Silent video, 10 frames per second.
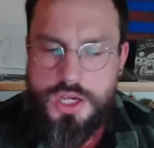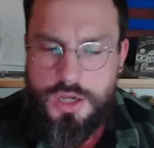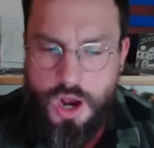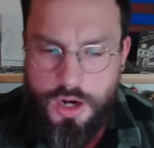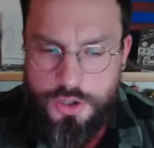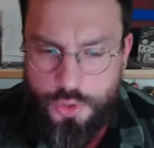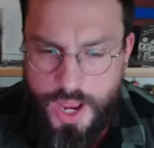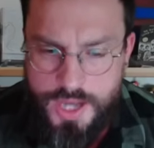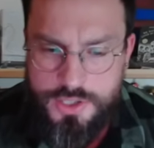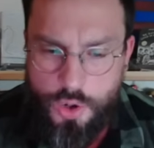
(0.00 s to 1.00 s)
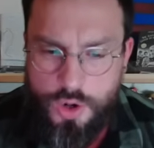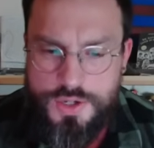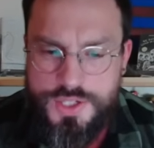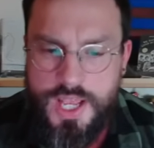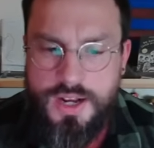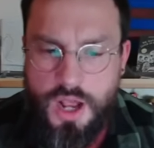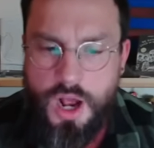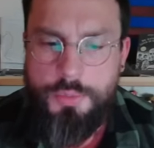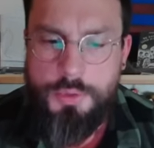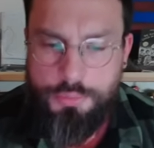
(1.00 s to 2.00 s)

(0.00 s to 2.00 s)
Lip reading: contracts are set up.